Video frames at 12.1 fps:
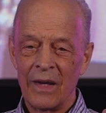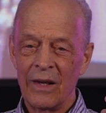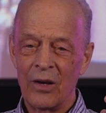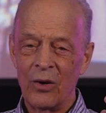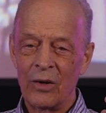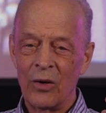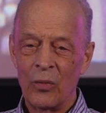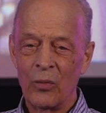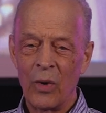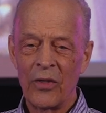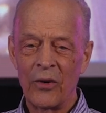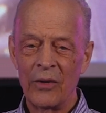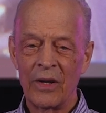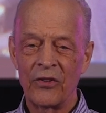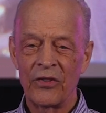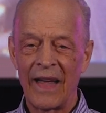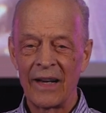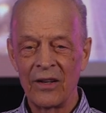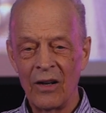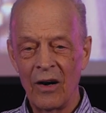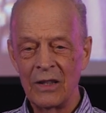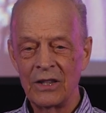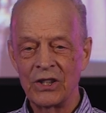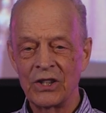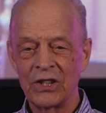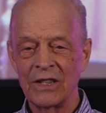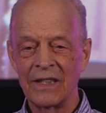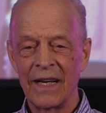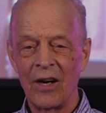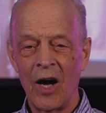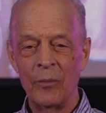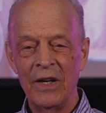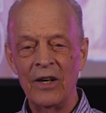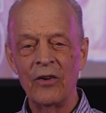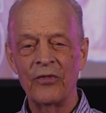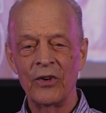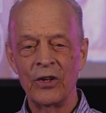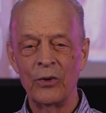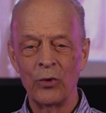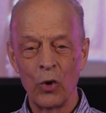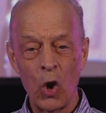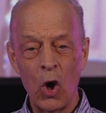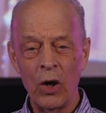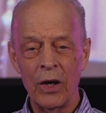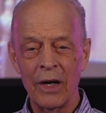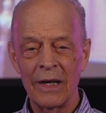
You know, whether it's that nudge and I'm here for you look,